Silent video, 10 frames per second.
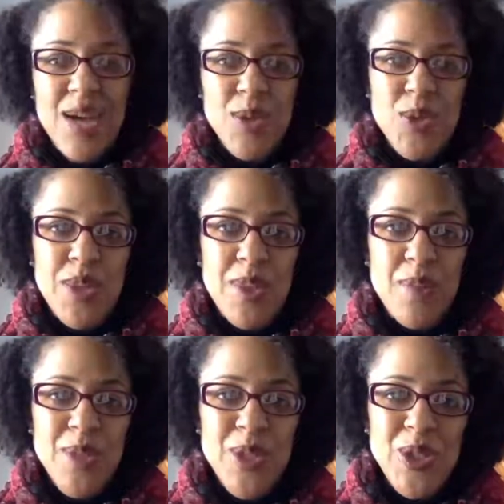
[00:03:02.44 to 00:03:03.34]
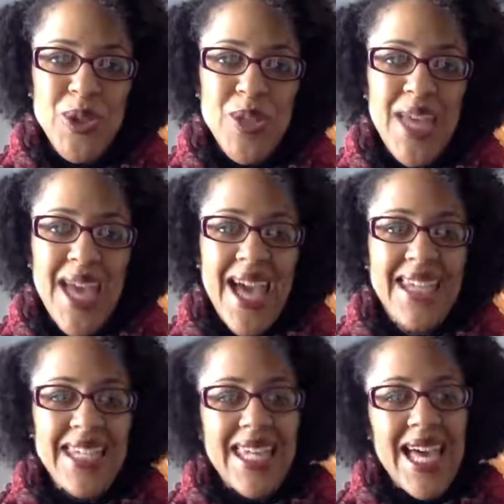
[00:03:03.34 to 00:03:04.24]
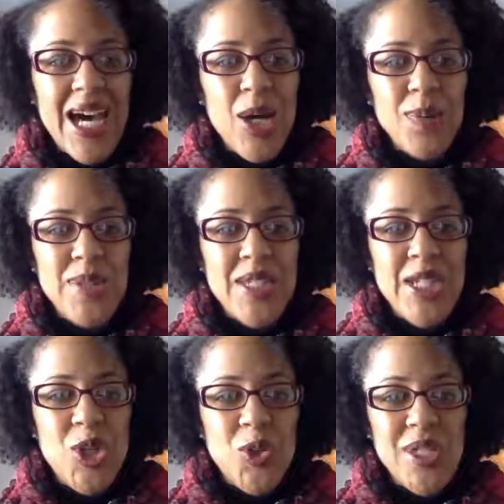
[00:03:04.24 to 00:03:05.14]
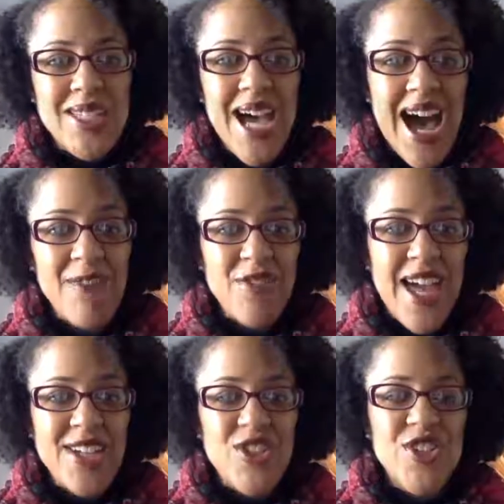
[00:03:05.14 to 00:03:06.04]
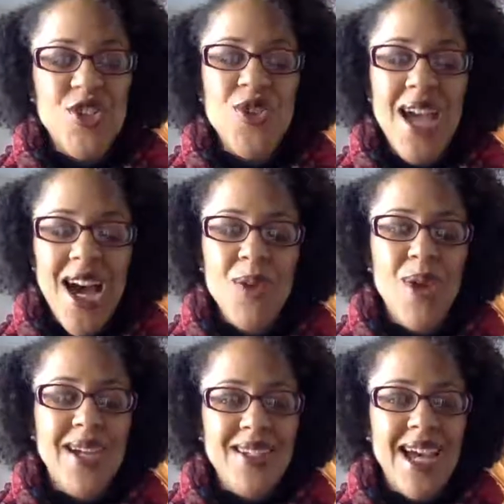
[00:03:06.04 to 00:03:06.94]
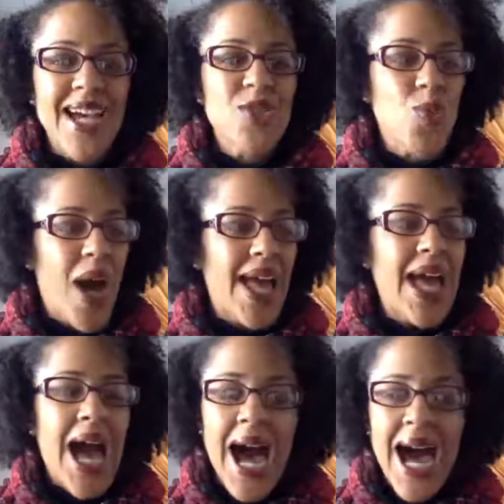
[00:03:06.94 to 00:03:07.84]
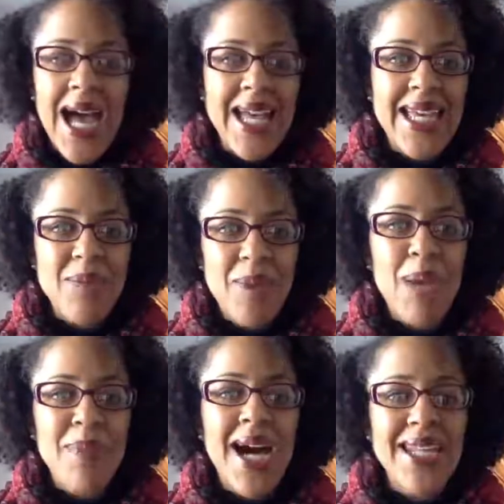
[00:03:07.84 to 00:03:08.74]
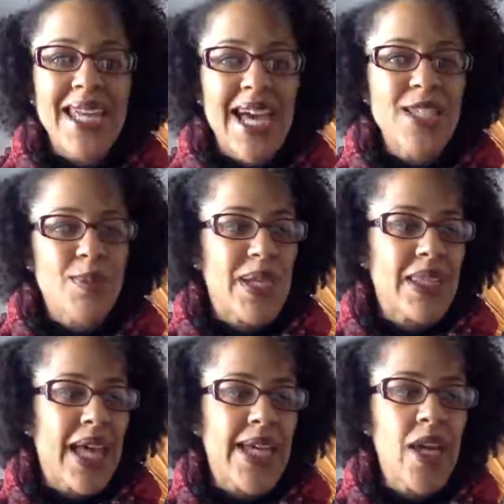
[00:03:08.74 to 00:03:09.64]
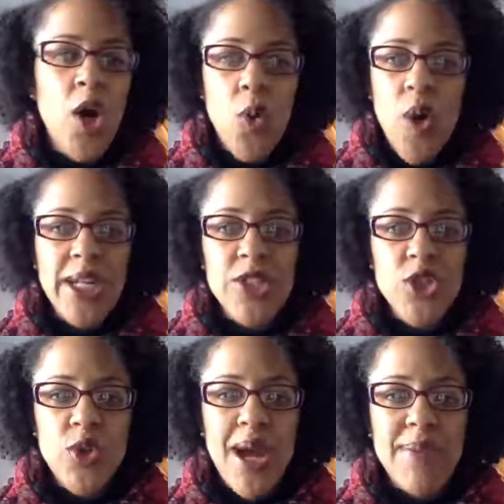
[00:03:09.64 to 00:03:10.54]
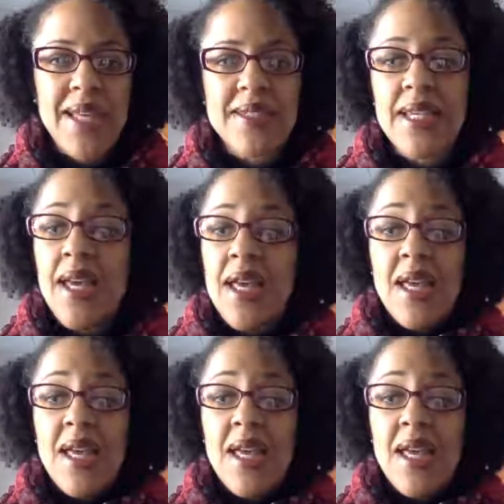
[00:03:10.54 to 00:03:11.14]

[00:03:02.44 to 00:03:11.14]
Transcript: it helps with the mood, and it helps decrease hot flashes. So now I recognize why my body has been like wanting to grab this.